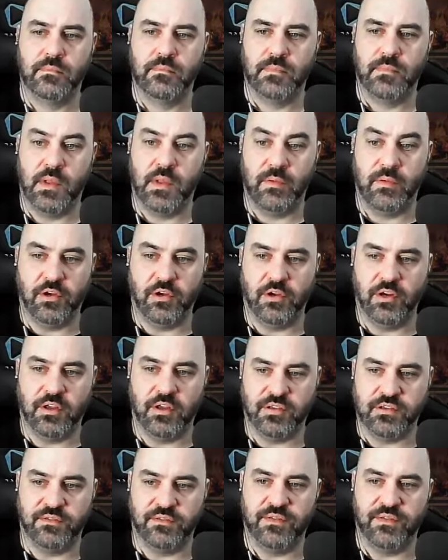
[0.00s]
And you can
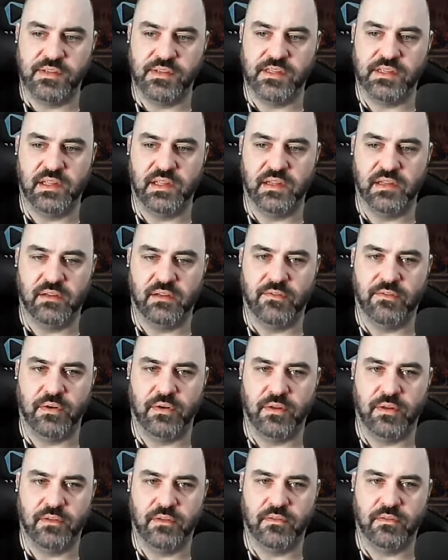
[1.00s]
also physically look for it
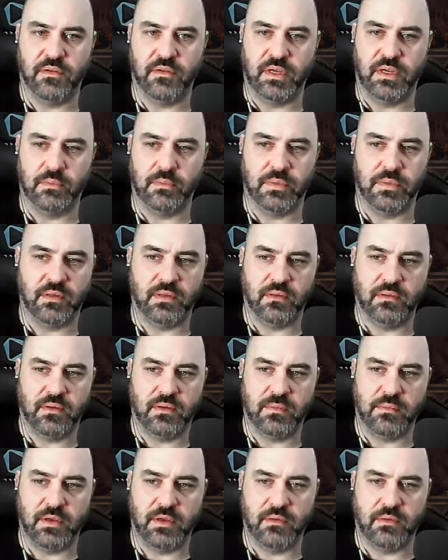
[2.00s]
on the screen, but I
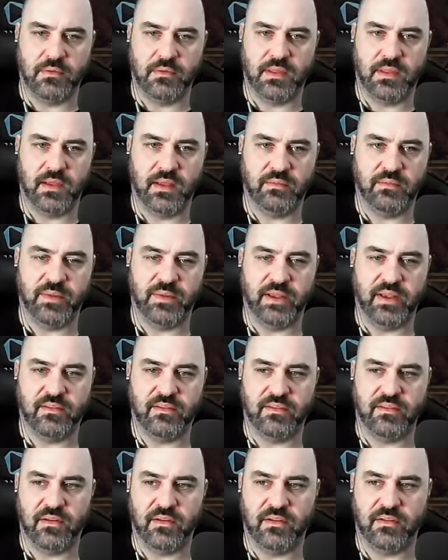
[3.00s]
mean, with Hex Blast,
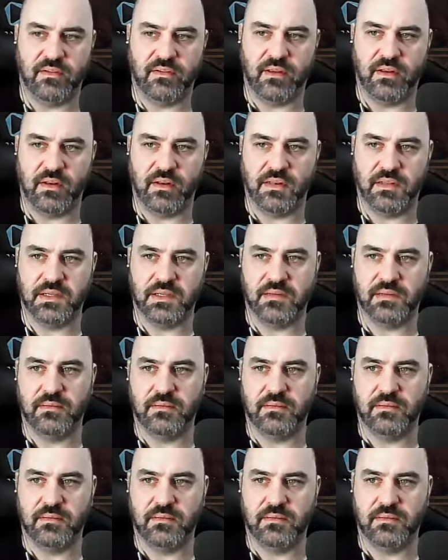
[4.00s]
it's hard to see anything.